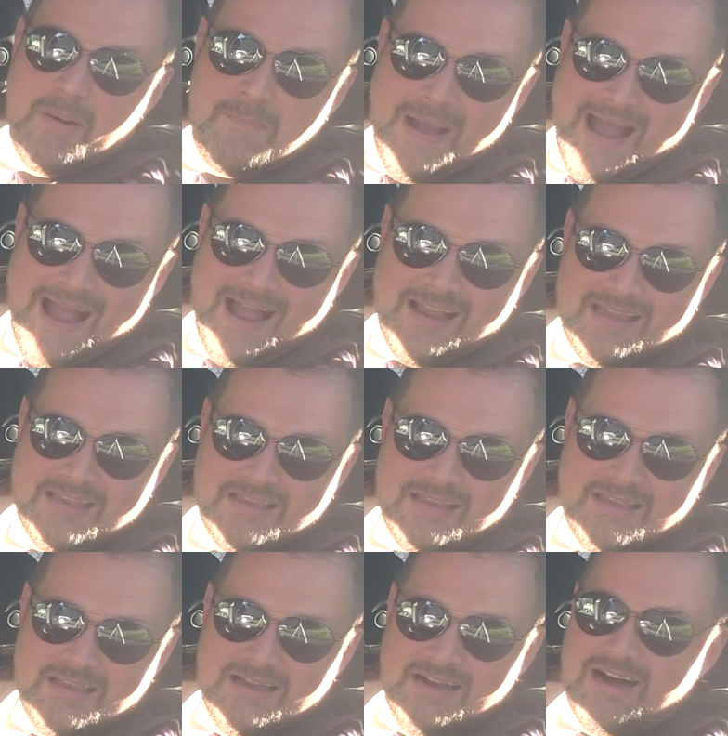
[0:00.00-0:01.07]
back
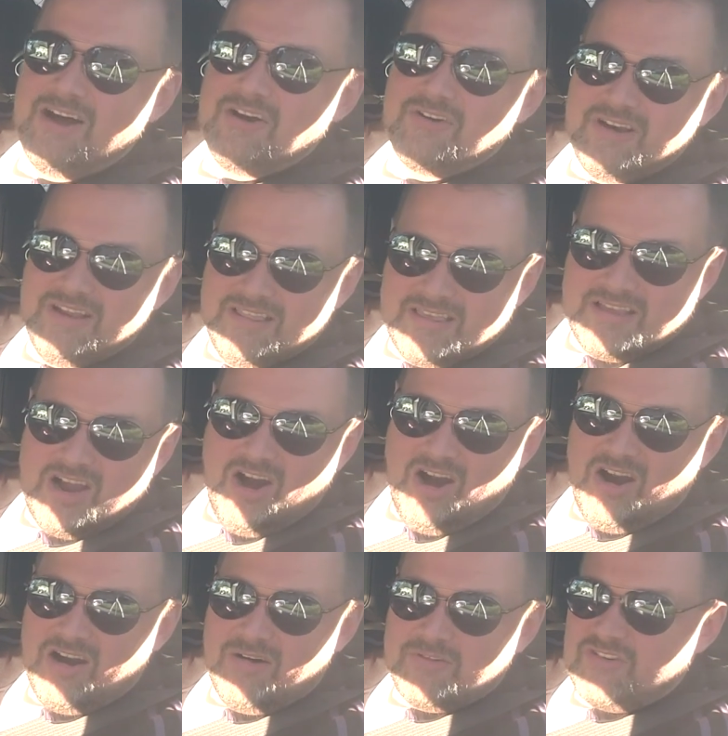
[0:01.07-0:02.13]
underneath the
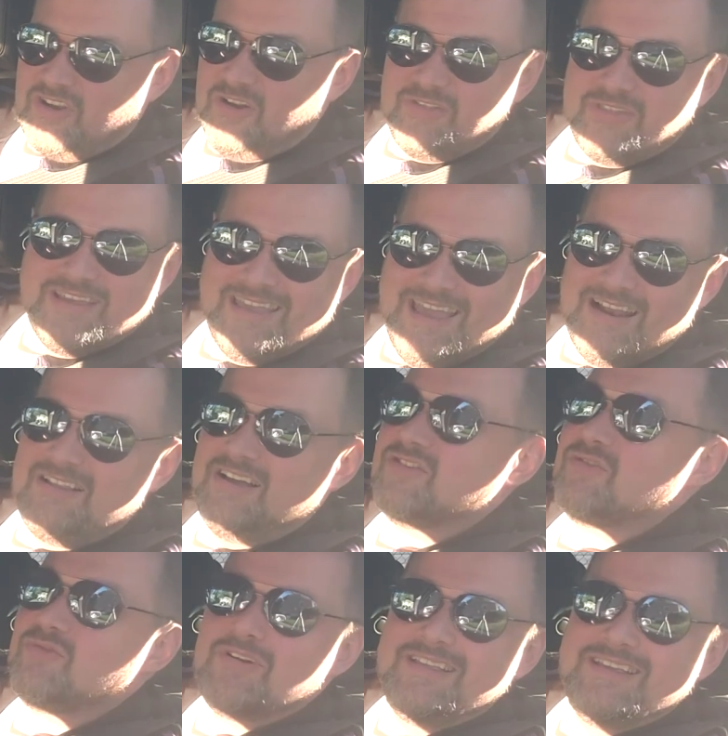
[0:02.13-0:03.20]
car, which I don't think Cadillacs
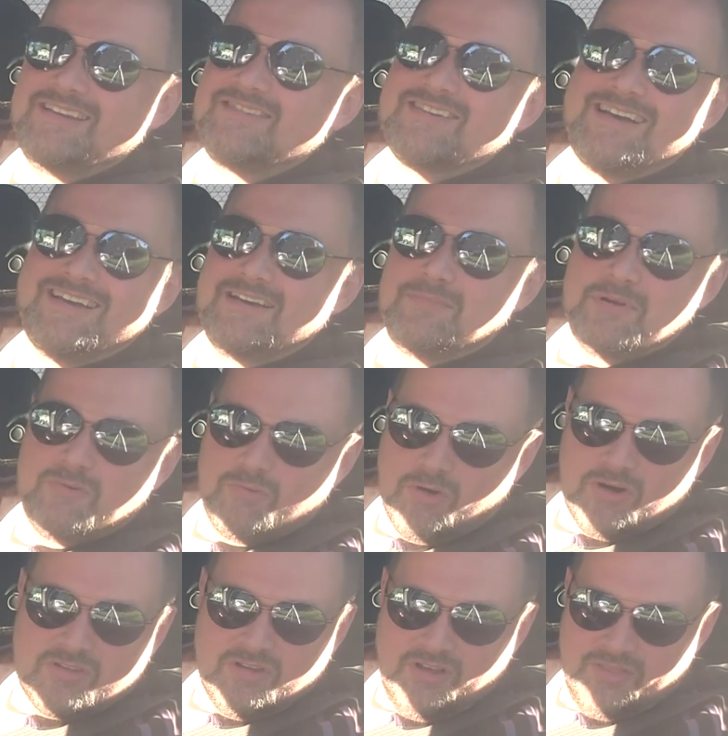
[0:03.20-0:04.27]
are really designed to be
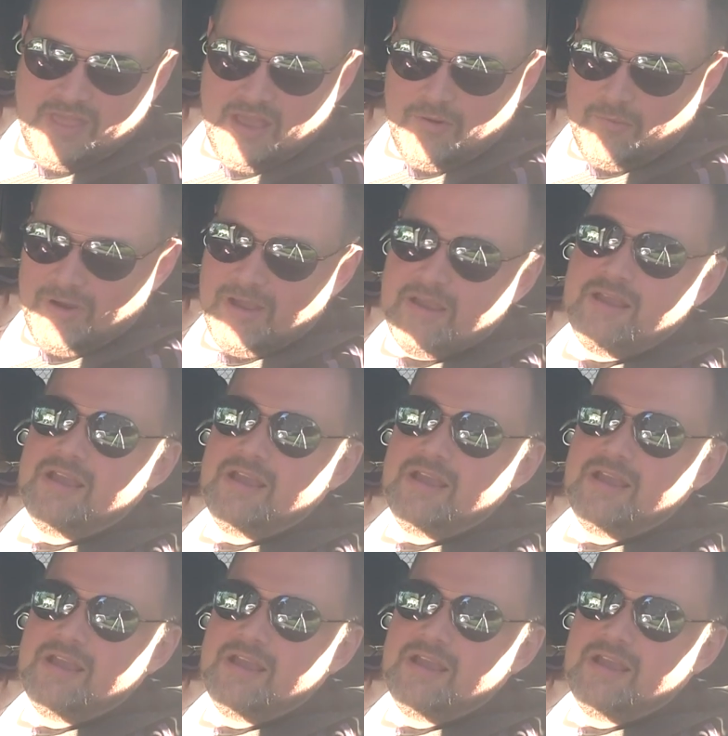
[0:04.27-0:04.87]
worked on that way.